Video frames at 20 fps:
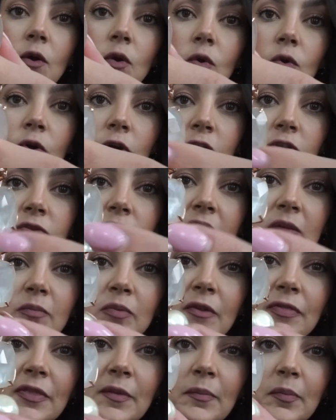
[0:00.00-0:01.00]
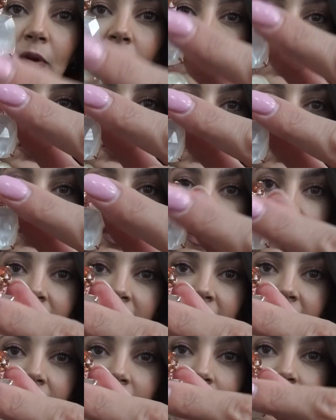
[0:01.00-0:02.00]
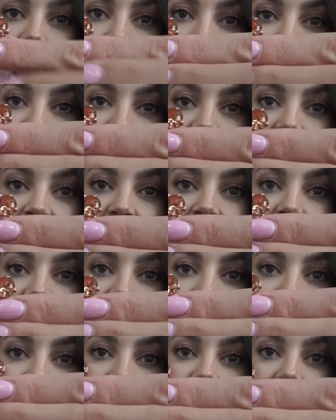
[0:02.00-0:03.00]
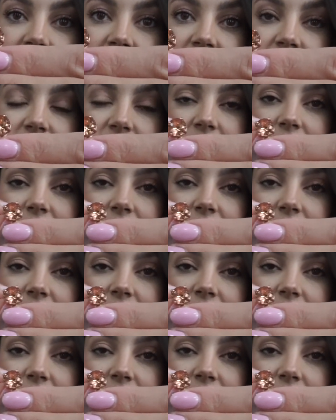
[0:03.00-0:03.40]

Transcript: or you could put the pearl on here and just have like